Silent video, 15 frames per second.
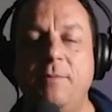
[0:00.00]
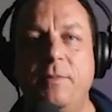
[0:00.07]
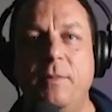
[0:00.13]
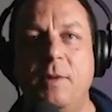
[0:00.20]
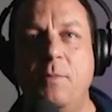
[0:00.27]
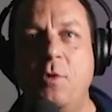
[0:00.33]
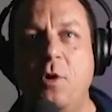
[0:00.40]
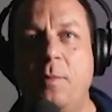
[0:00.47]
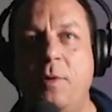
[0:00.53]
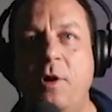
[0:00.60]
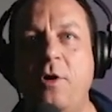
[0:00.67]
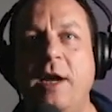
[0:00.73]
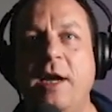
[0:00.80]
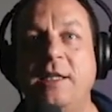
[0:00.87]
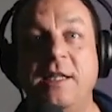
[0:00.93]
more
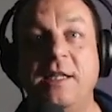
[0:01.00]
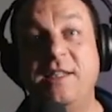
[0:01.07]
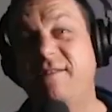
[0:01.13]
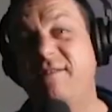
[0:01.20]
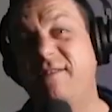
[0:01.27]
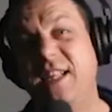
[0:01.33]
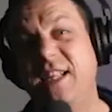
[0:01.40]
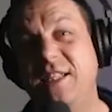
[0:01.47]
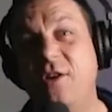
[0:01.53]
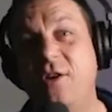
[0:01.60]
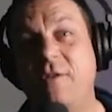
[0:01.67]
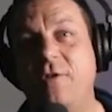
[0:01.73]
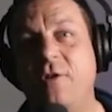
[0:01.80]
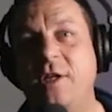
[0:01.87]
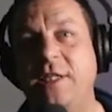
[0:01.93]
progress. There's no
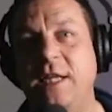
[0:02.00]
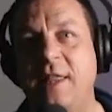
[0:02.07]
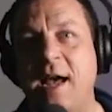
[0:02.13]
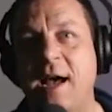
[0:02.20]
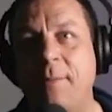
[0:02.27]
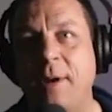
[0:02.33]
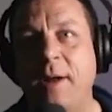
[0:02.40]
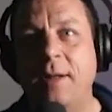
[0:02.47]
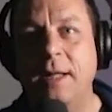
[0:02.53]
avoiding that. But